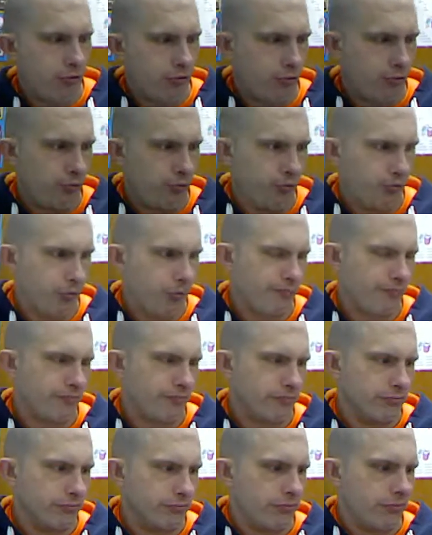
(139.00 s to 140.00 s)
rued."
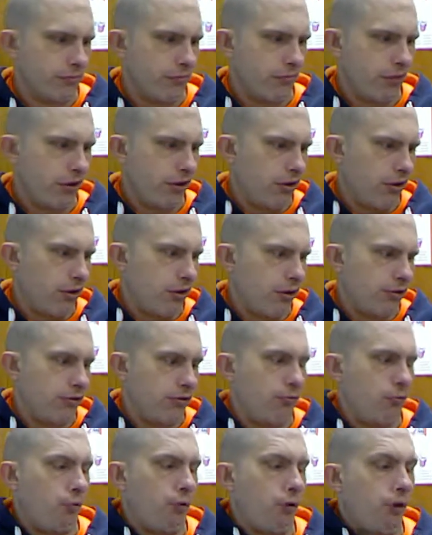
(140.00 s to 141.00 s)
So
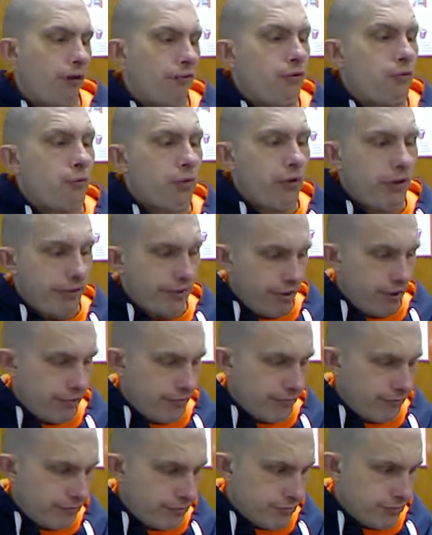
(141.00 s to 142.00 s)
for whatever
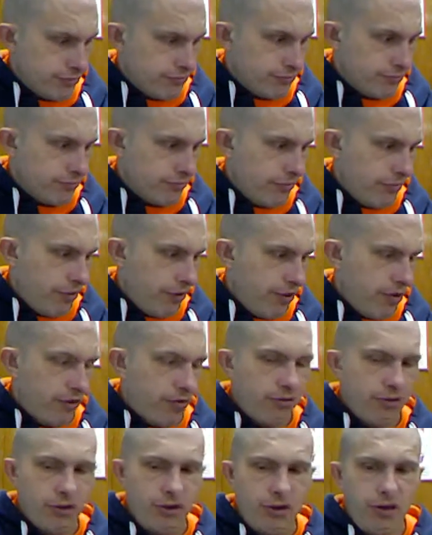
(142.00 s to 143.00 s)
reason,
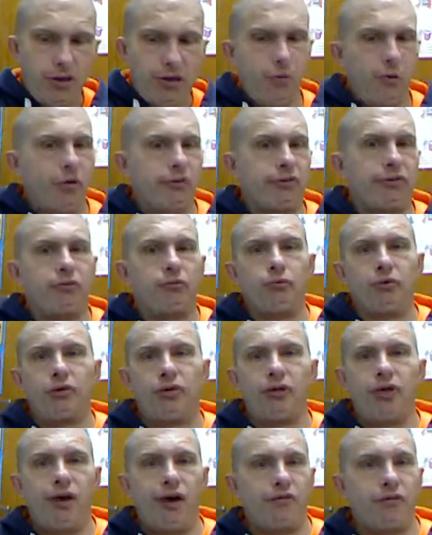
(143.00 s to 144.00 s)
he wasn't
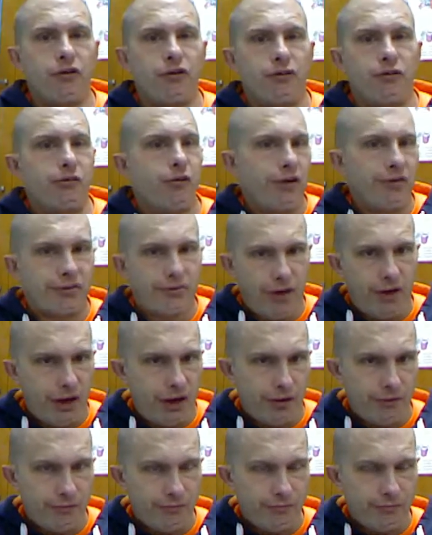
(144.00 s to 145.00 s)
really having a great
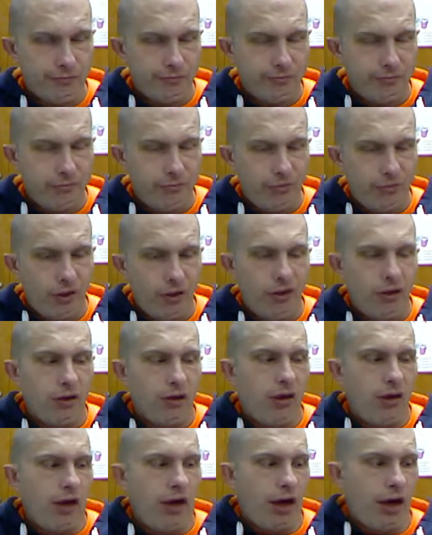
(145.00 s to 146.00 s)
day.
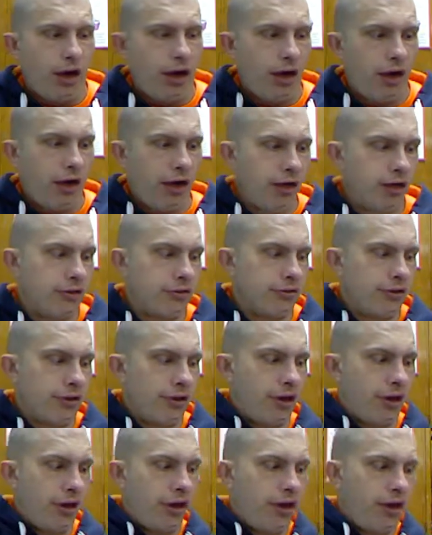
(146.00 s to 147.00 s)
And
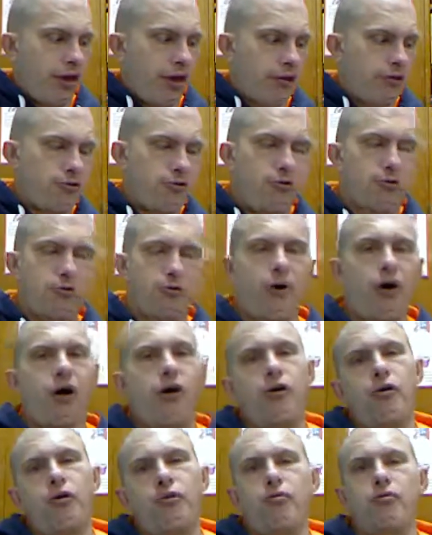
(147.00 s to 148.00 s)
a
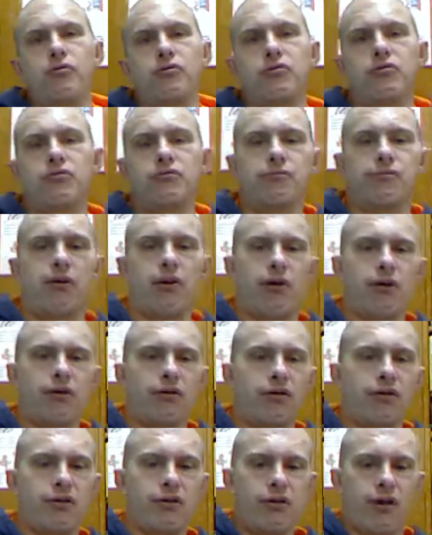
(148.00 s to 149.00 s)
crow
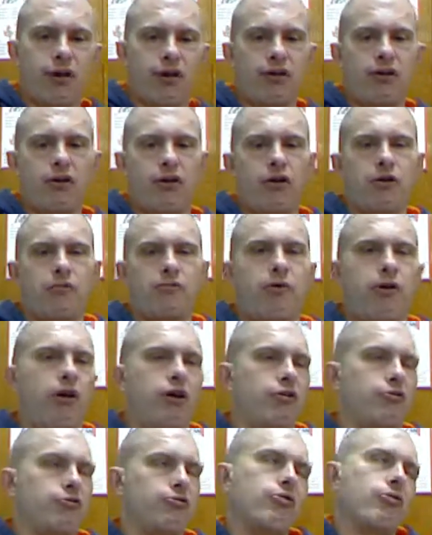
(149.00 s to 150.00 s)
apparently landed on a
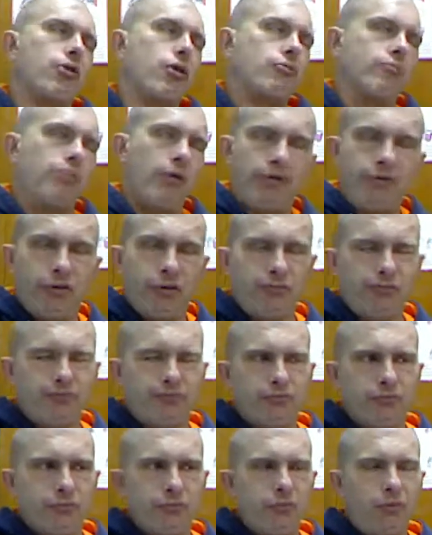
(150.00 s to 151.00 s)
branch above him,
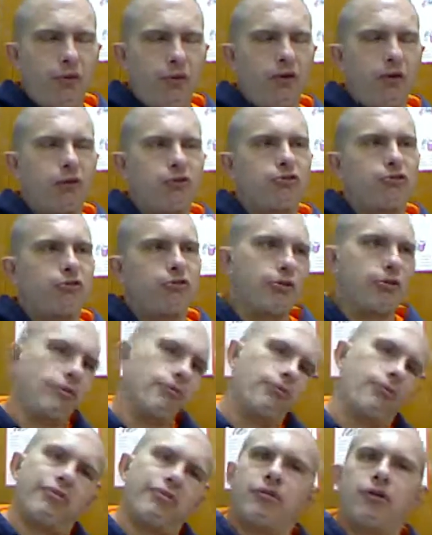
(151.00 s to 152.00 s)
shook
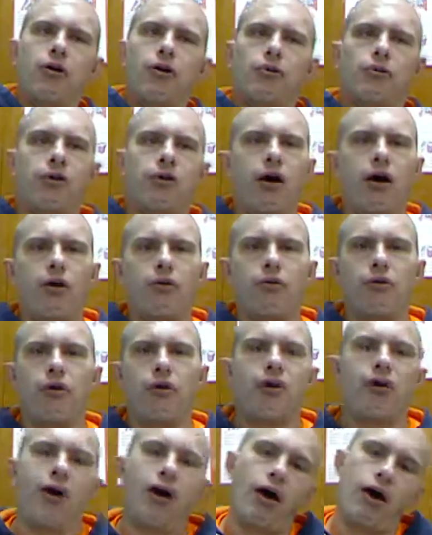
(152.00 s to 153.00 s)
some snow down,
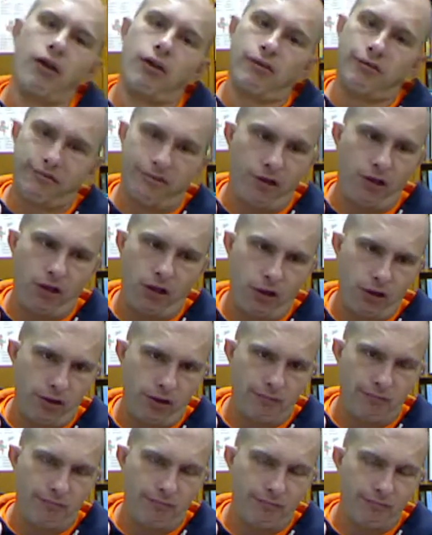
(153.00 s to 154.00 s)
and it fell on
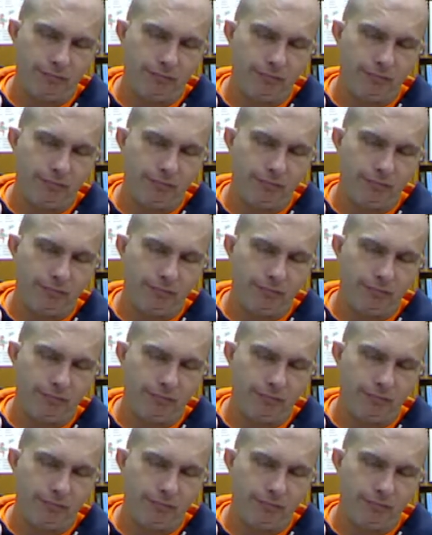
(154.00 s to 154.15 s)
him,